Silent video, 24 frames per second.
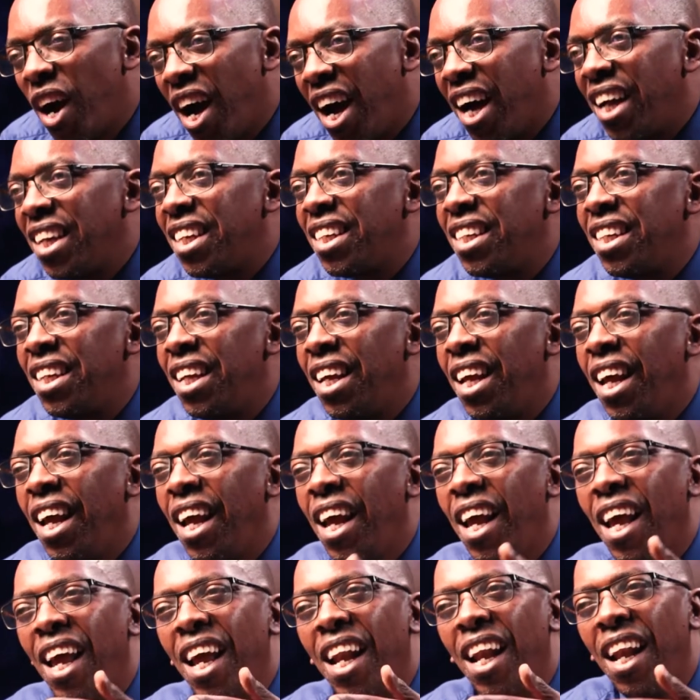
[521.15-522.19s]
your art,
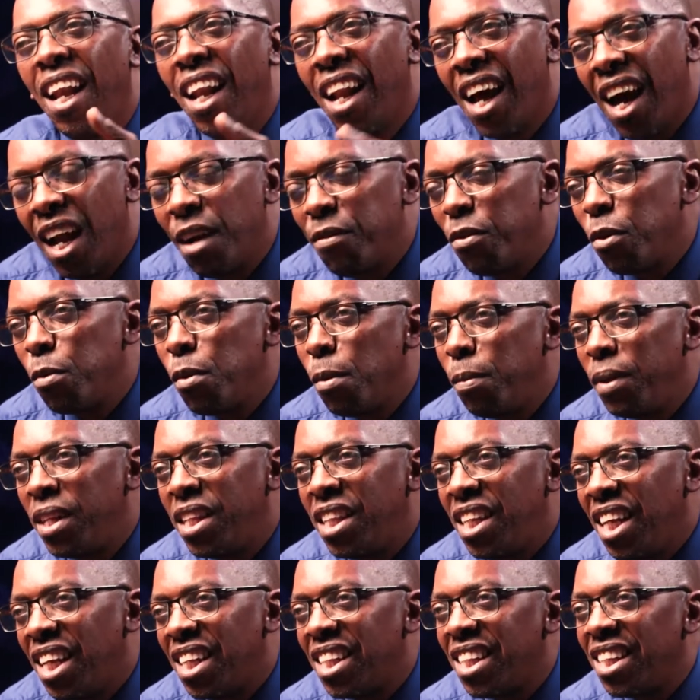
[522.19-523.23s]
and learn from your
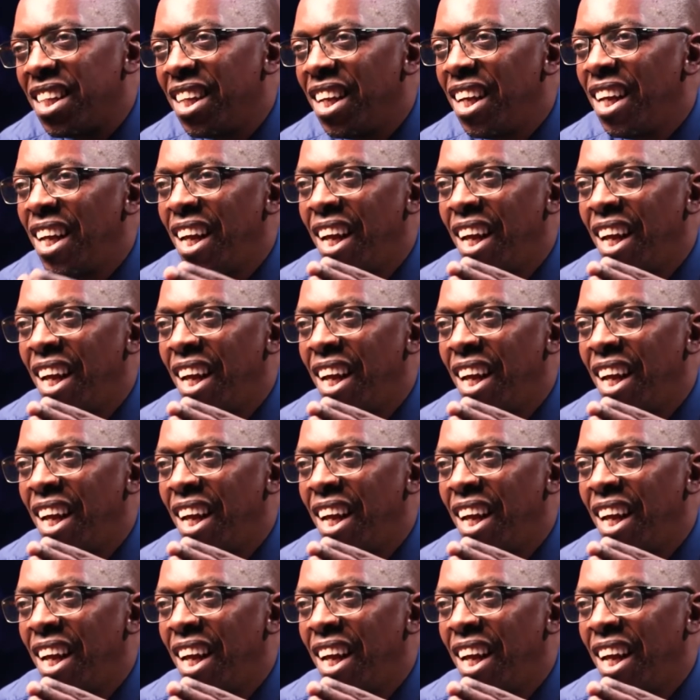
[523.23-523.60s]
mistakes,